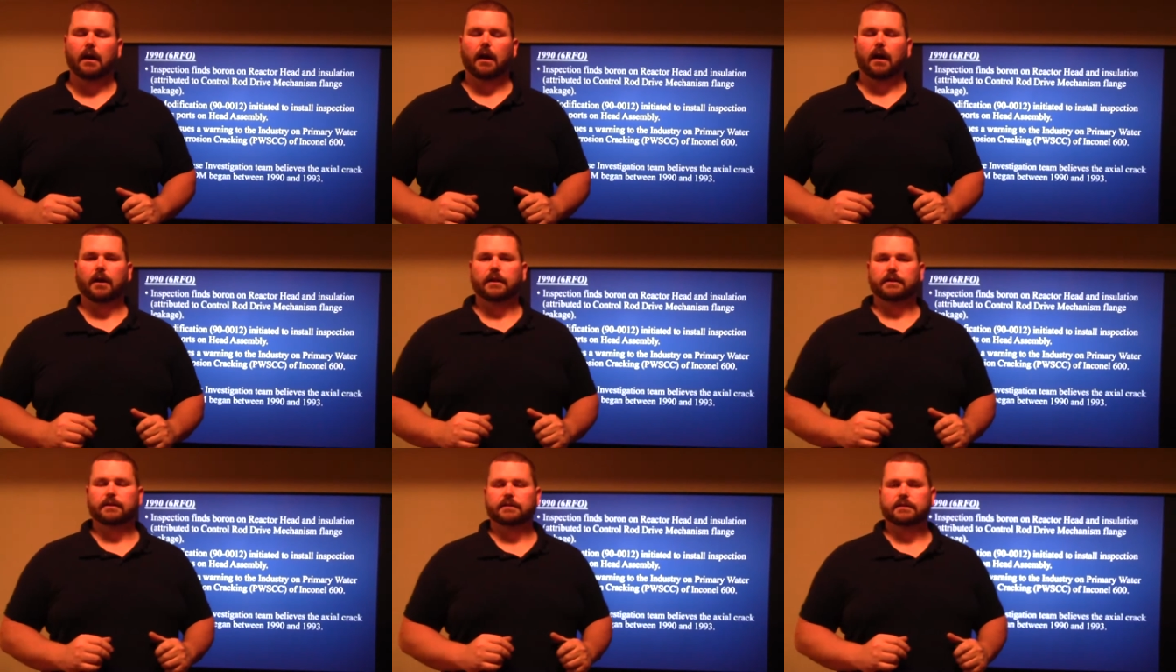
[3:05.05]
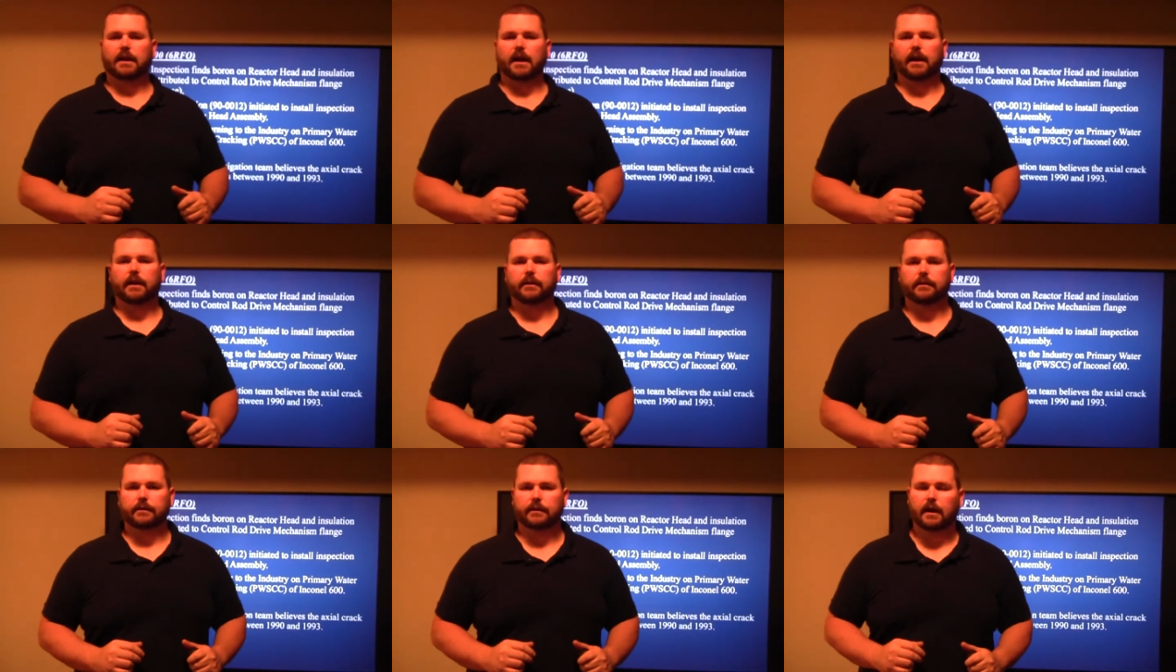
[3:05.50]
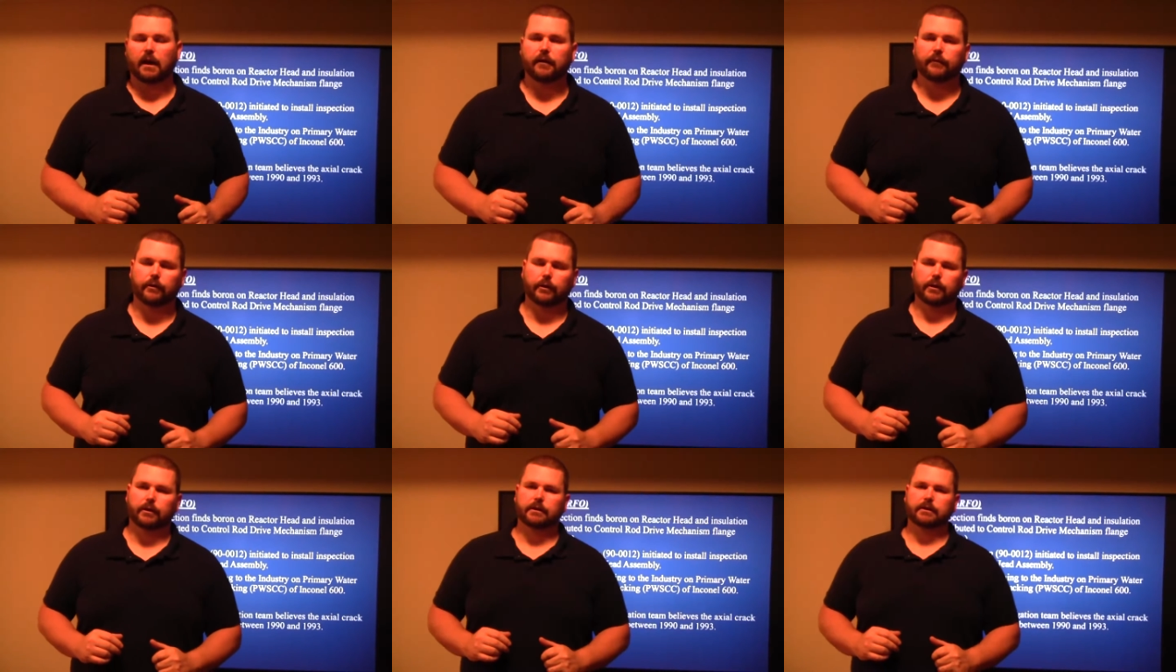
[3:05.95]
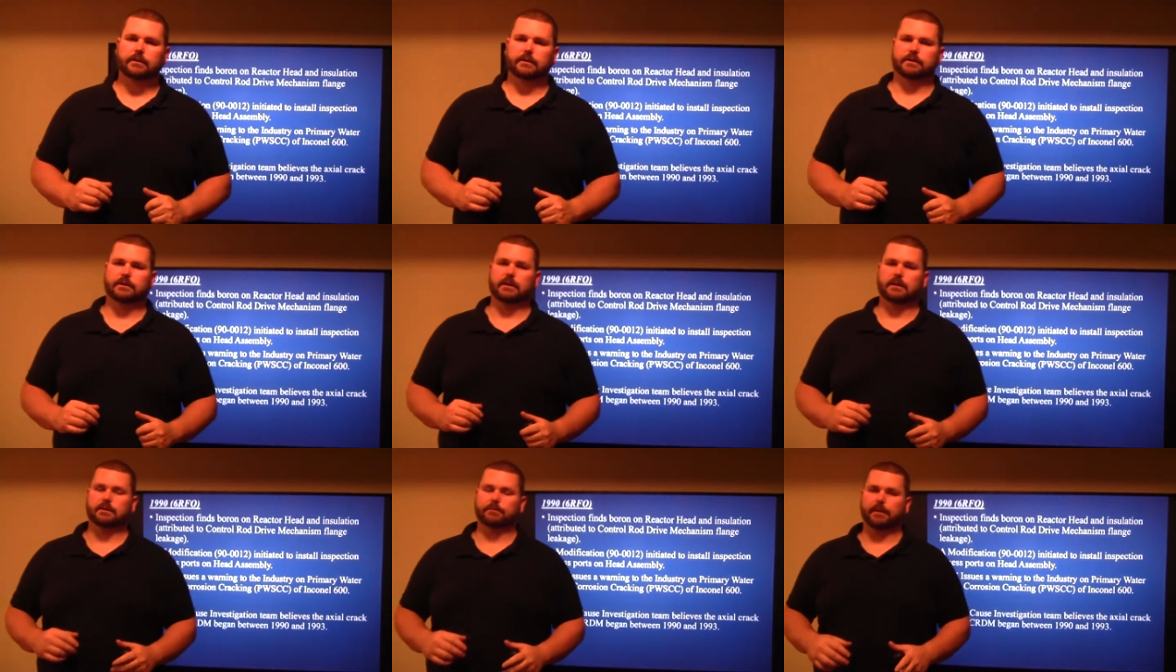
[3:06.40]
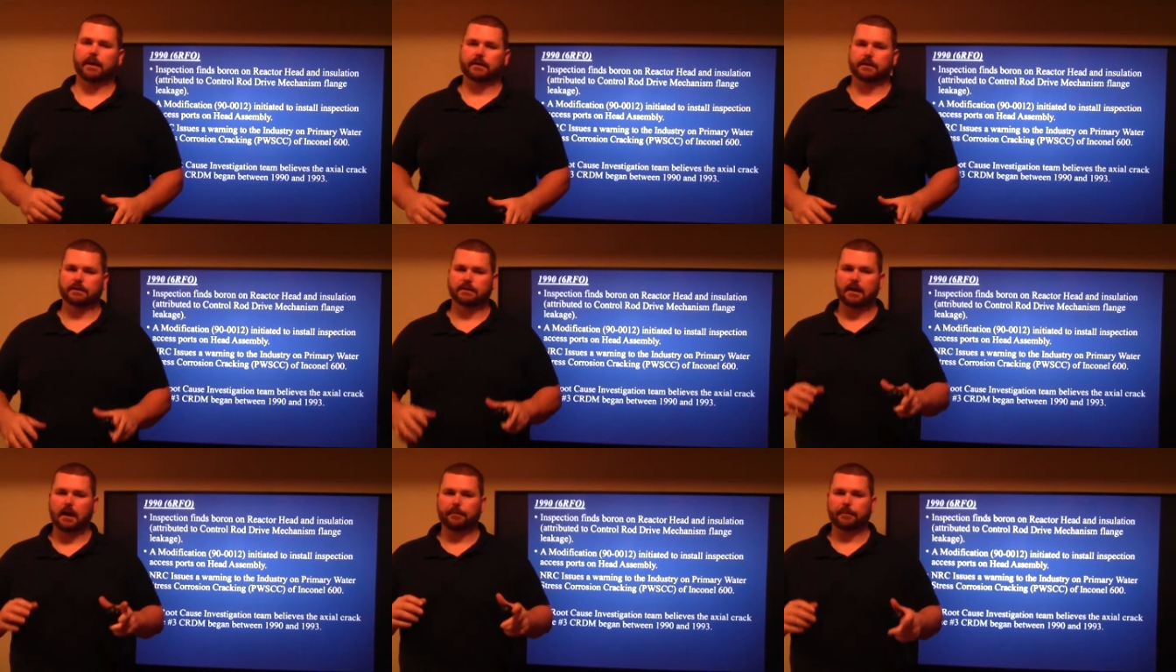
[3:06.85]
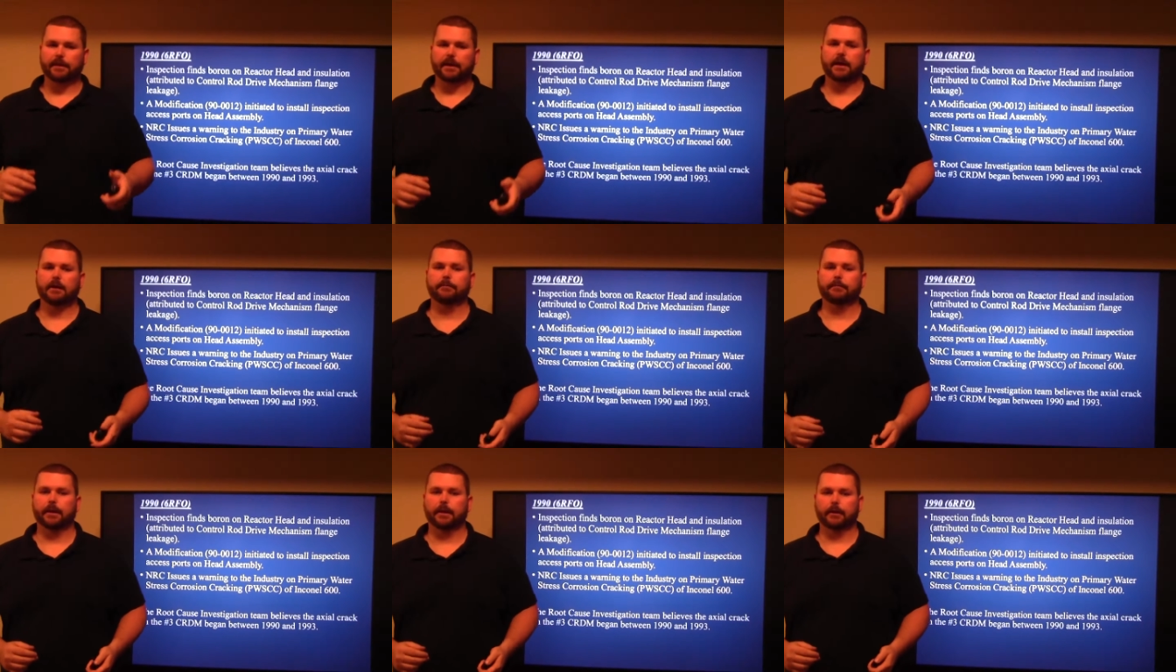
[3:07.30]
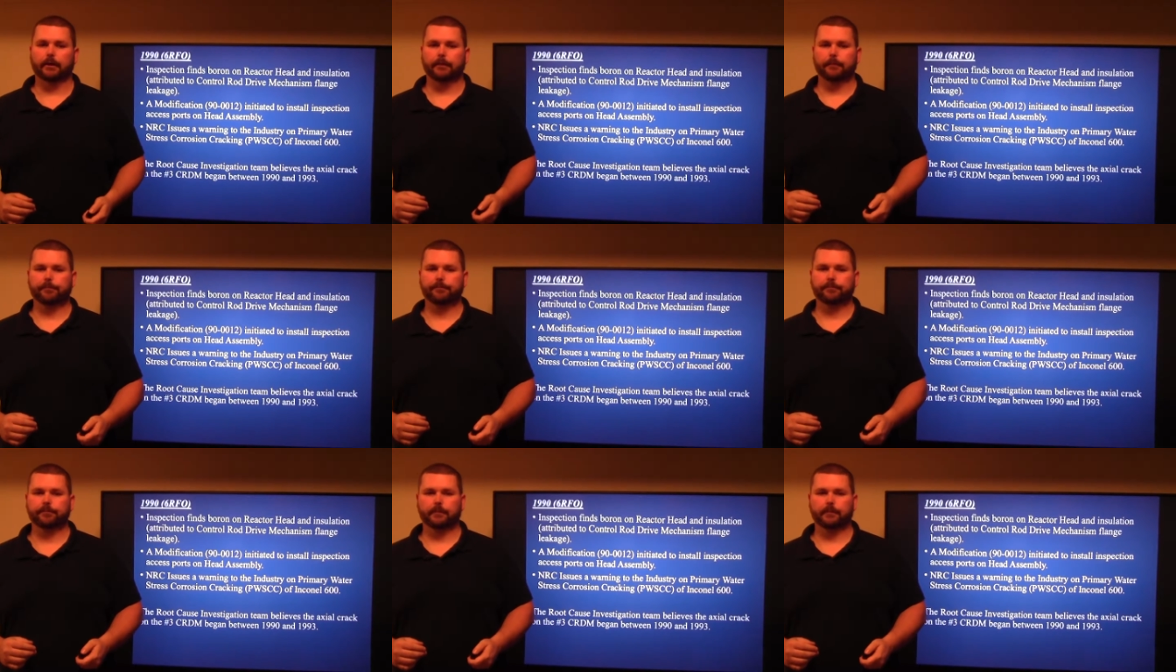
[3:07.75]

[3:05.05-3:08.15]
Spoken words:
on the side of the cover to inspect the top of the head better.